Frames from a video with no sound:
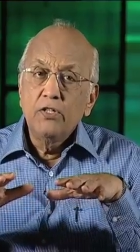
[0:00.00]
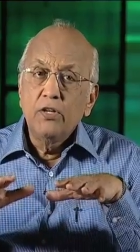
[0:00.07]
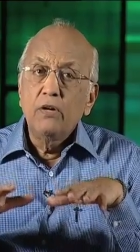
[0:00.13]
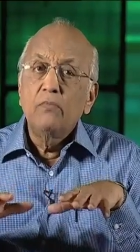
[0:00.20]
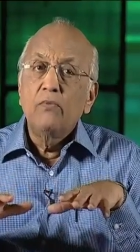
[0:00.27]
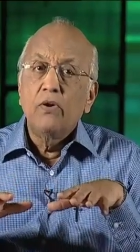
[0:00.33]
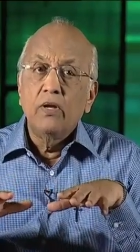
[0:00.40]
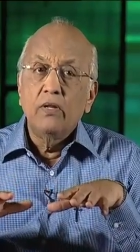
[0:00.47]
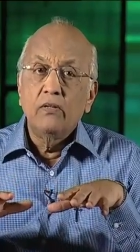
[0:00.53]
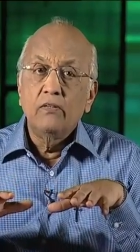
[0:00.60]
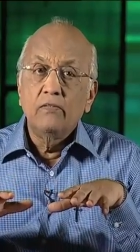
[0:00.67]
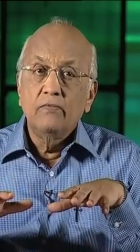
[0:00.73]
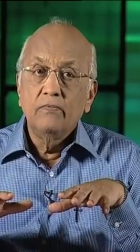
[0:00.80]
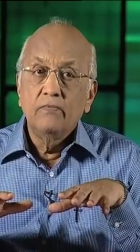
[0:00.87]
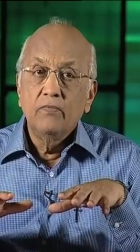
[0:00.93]

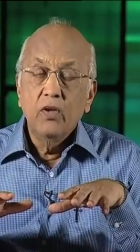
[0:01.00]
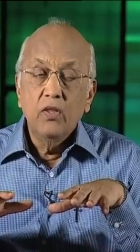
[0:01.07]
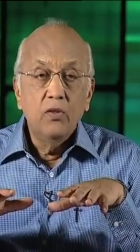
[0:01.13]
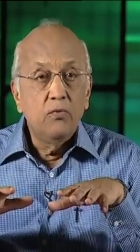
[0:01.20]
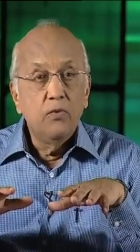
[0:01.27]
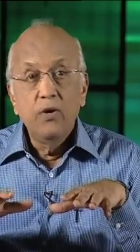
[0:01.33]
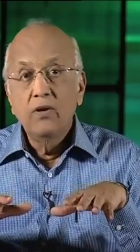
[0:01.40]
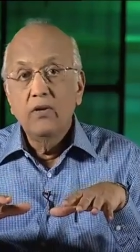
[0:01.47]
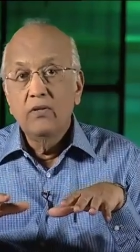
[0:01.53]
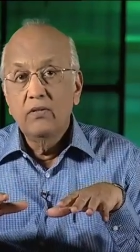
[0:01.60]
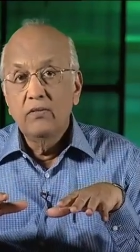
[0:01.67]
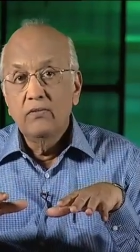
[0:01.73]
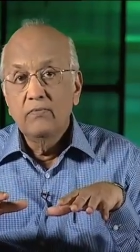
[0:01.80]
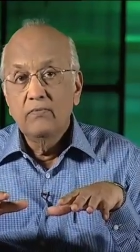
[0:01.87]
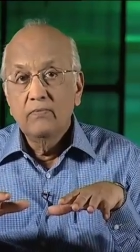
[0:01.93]
turmoil in the
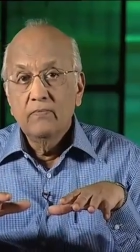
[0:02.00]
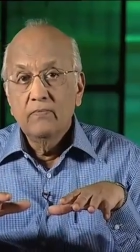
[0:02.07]
world.